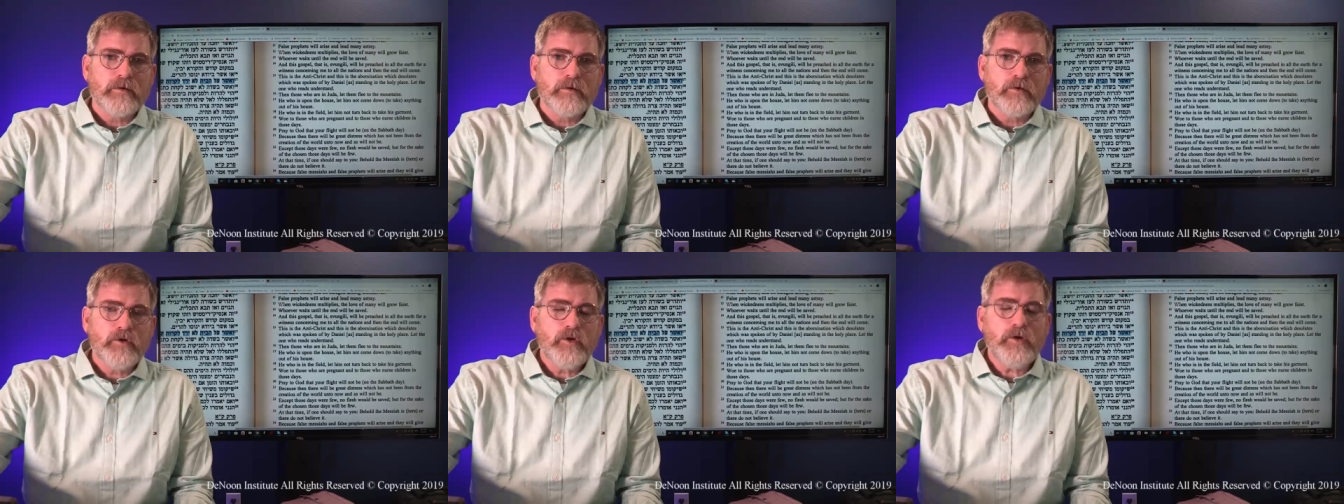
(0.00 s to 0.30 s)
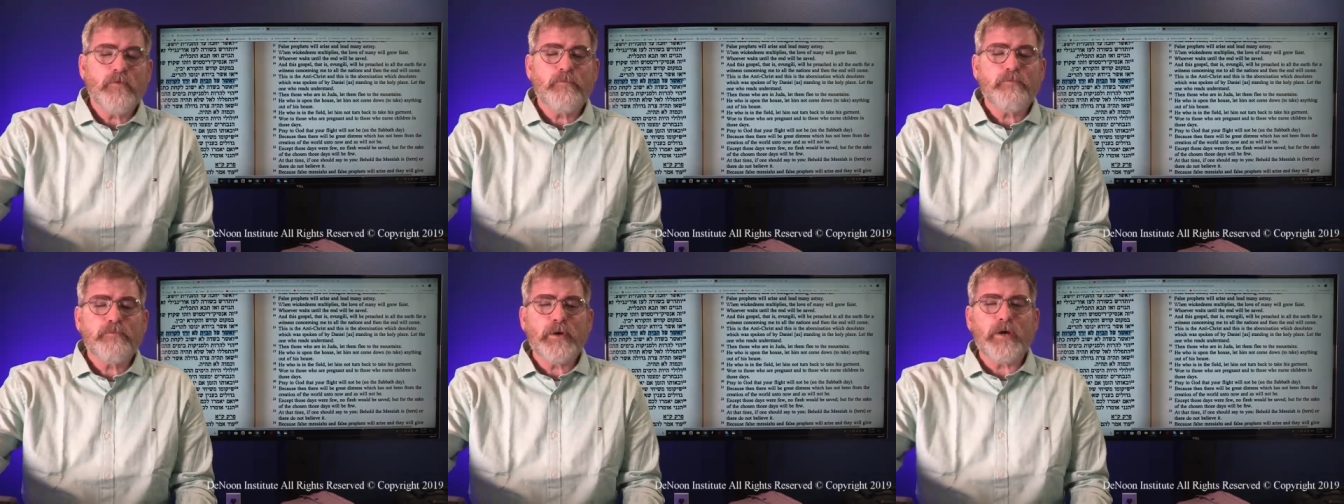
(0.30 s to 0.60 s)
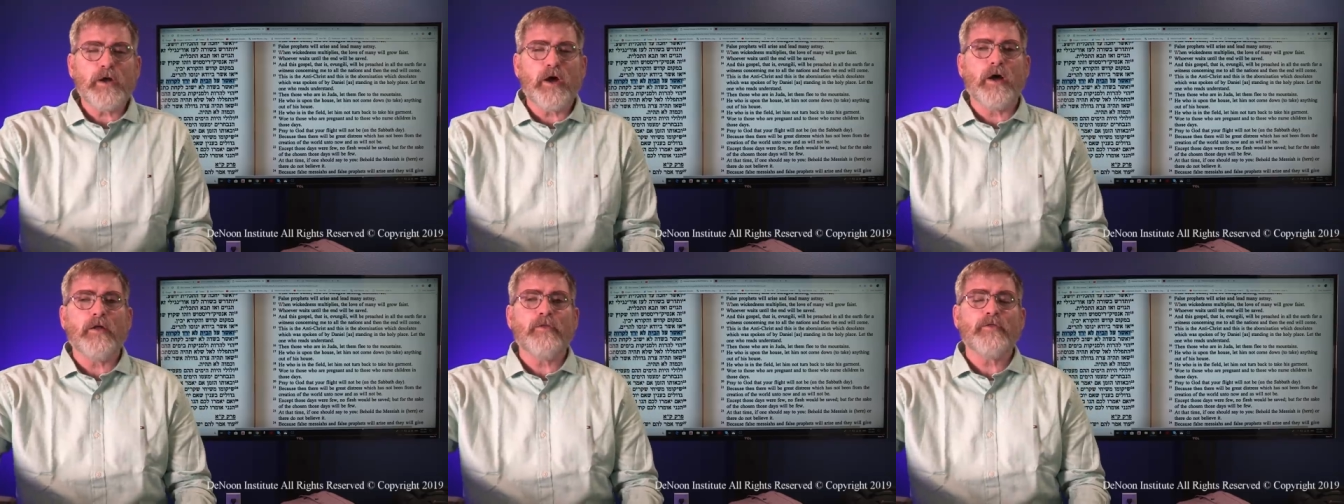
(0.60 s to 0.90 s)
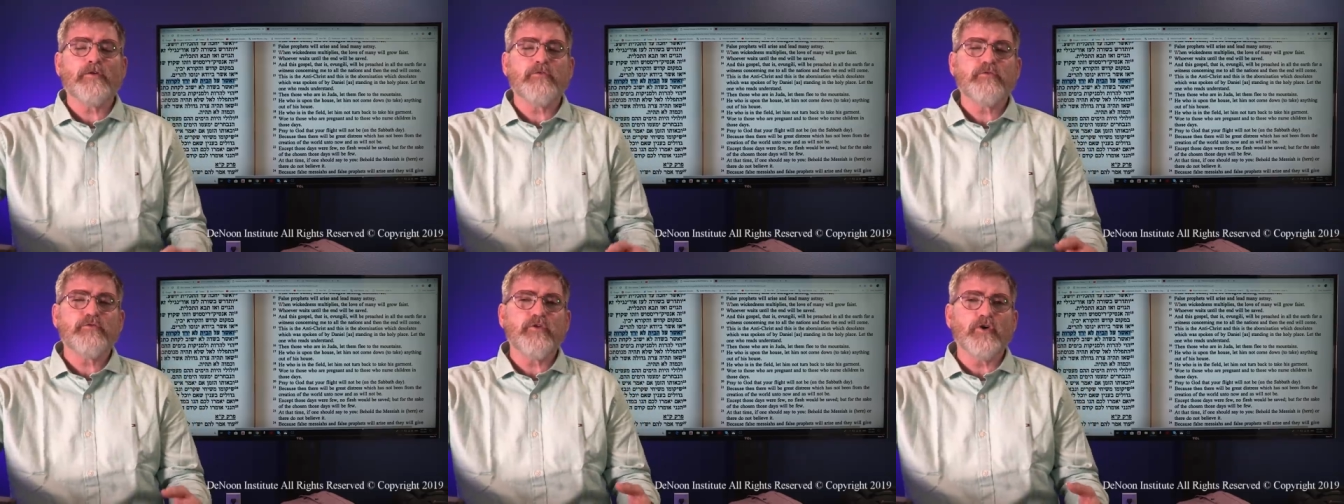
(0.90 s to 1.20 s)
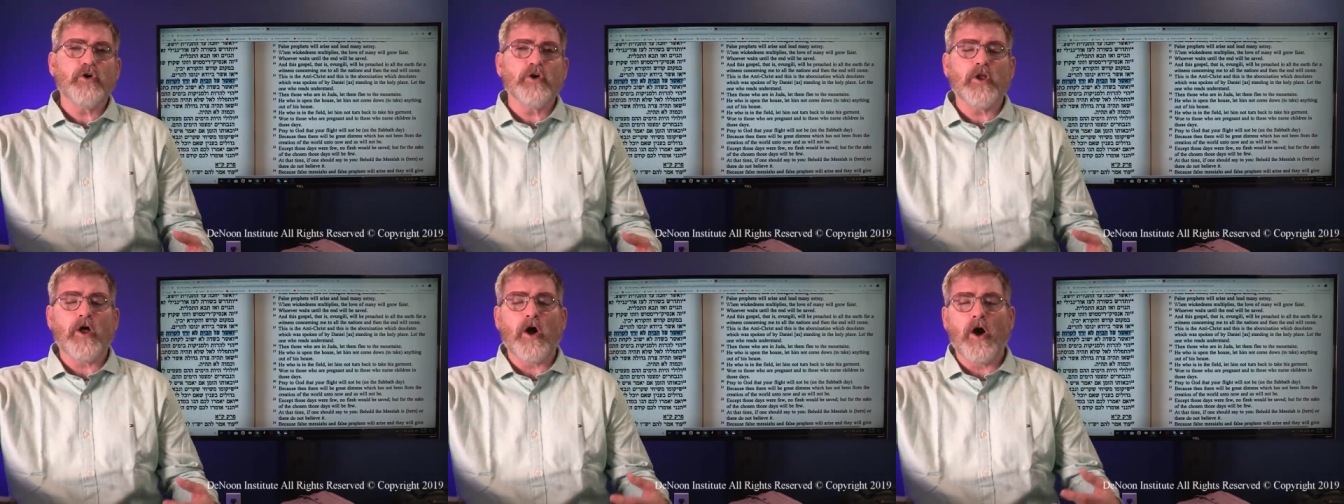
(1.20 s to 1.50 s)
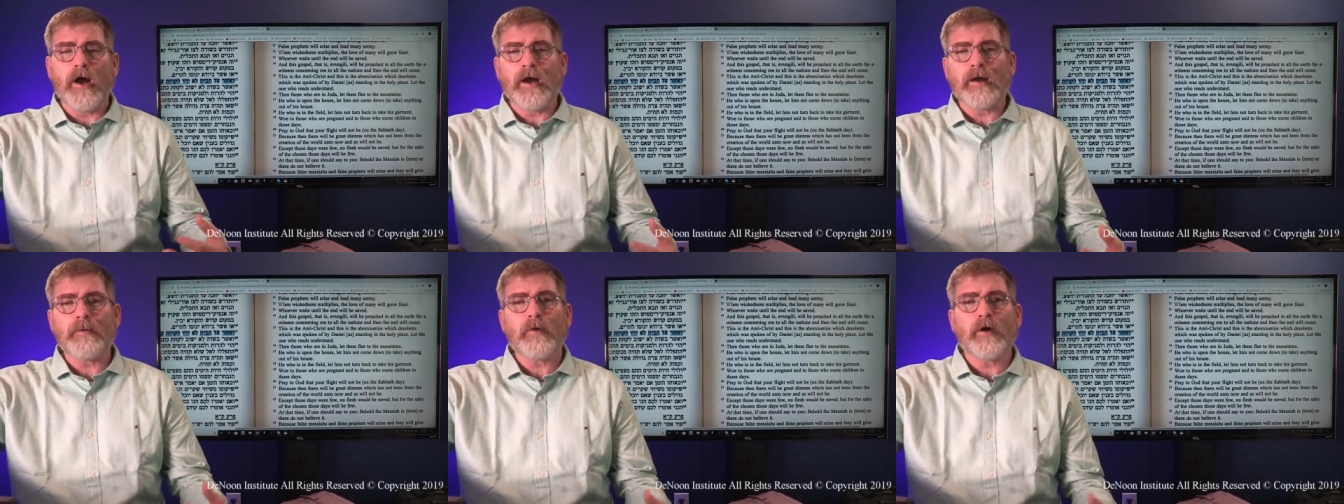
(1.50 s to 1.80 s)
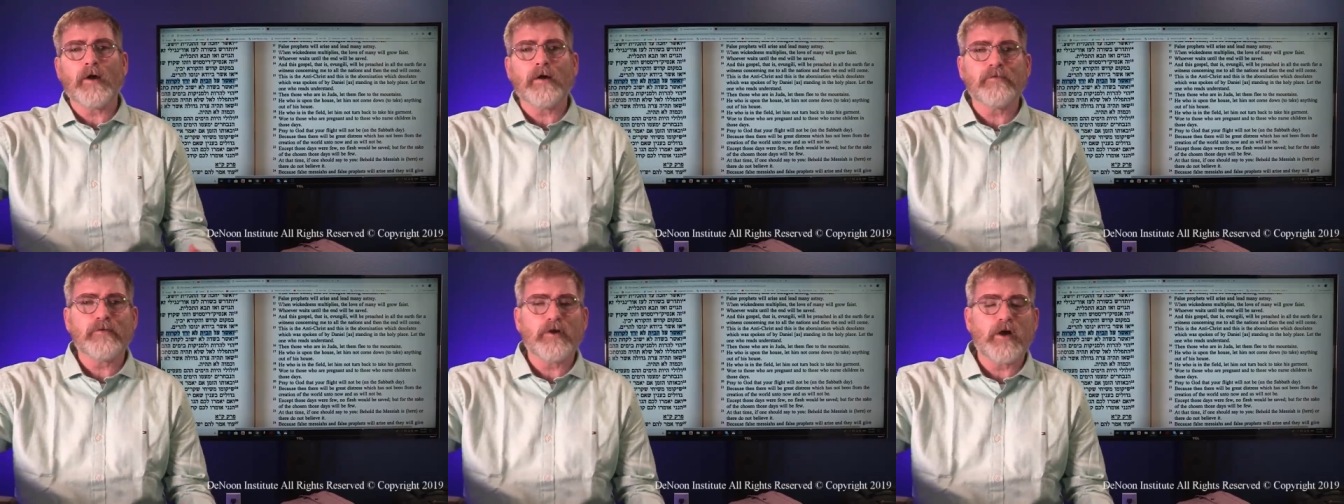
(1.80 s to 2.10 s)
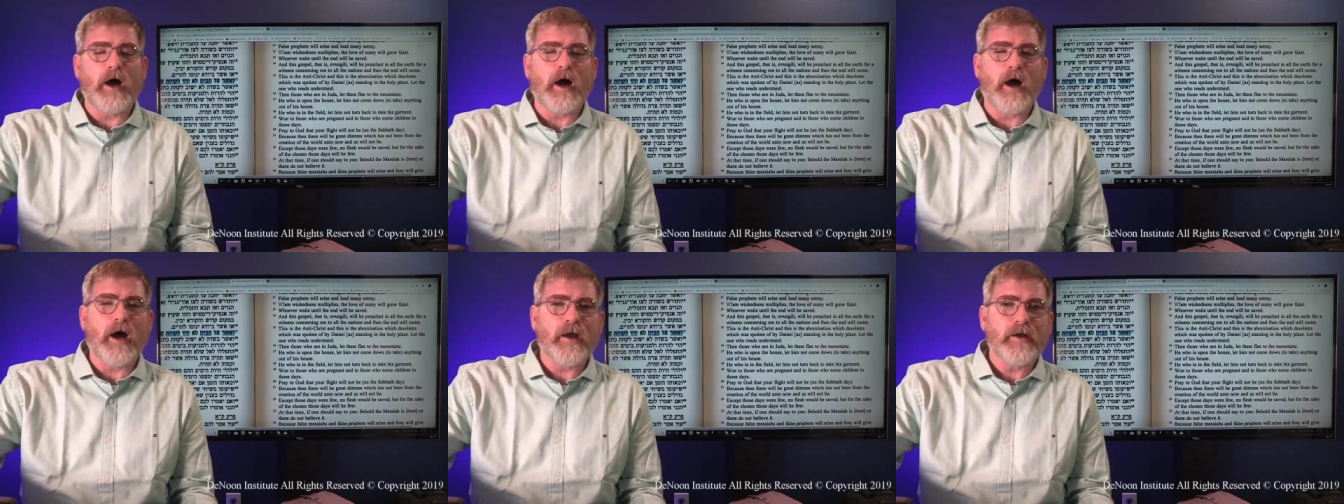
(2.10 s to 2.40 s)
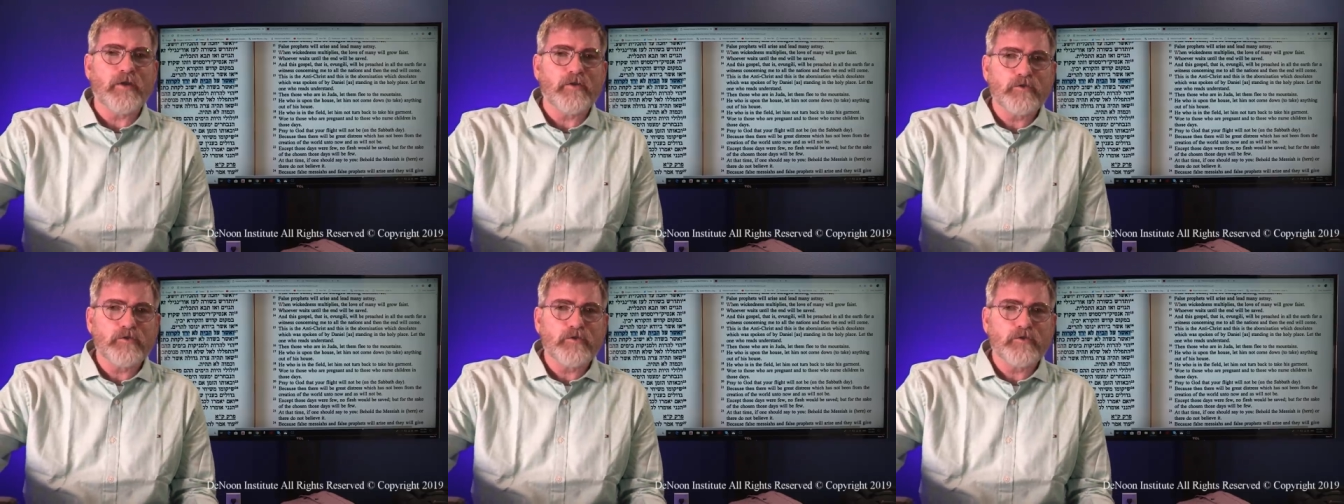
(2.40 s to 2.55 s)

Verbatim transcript: you have put on the full armor of God,